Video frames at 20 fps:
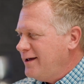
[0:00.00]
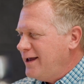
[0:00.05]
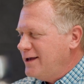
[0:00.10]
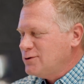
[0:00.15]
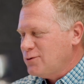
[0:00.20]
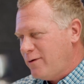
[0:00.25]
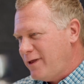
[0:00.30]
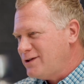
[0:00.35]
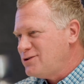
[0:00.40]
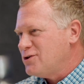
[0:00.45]
He
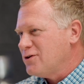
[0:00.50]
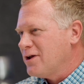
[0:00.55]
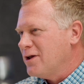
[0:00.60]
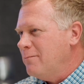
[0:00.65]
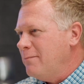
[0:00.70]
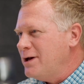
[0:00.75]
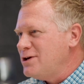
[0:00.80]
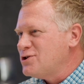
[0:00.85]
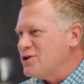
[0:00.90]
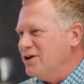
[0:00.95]
said, "Well, that's your
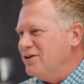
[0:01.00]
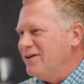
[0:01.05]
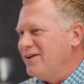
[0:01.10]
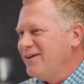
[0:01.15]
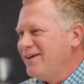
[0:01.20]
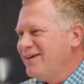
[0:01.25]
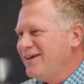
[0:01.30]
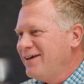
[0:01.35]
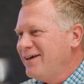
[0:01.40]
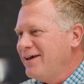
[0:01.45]
commission."
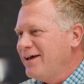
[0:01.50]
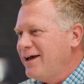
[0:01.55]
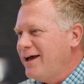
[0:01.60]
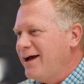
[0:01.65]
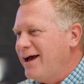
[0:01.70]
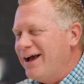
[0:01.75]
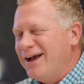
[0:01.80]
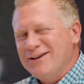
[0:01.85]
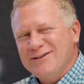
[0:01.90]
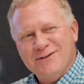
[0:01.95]

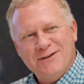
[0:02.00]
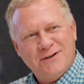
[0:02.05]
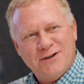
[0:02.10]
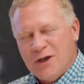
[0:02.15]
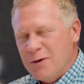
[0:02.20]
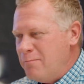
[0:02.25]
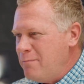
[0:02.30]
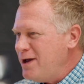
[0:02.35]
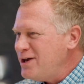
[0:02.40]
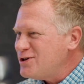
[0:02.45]

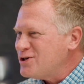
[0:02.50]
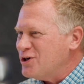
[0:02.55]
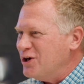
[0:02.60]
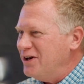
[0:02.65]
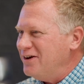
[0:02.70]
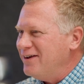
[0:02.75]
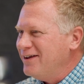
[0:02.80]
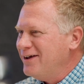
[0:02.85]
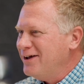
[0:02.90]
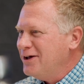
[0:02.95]

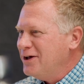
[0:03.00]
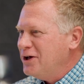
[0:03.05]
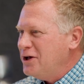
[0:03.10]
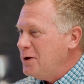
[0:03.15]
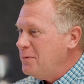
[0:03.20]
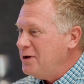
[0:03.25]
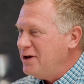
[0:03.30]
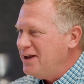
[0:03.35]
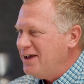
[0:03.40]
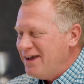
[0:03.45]
"Commission?
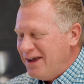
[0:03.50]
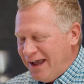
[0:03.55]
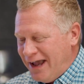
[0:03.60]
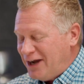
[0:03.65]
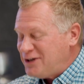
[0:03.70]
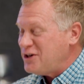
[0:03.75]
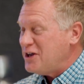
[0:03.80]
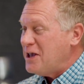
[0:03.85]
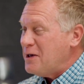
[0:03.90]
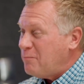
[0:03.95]
You mean
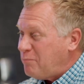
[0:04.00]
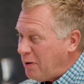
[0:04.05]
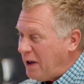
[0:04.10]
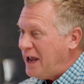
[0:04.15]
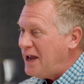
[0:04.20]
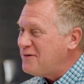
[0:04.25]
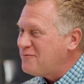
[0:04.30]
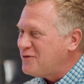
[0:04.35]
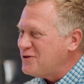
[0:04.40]
actually get paid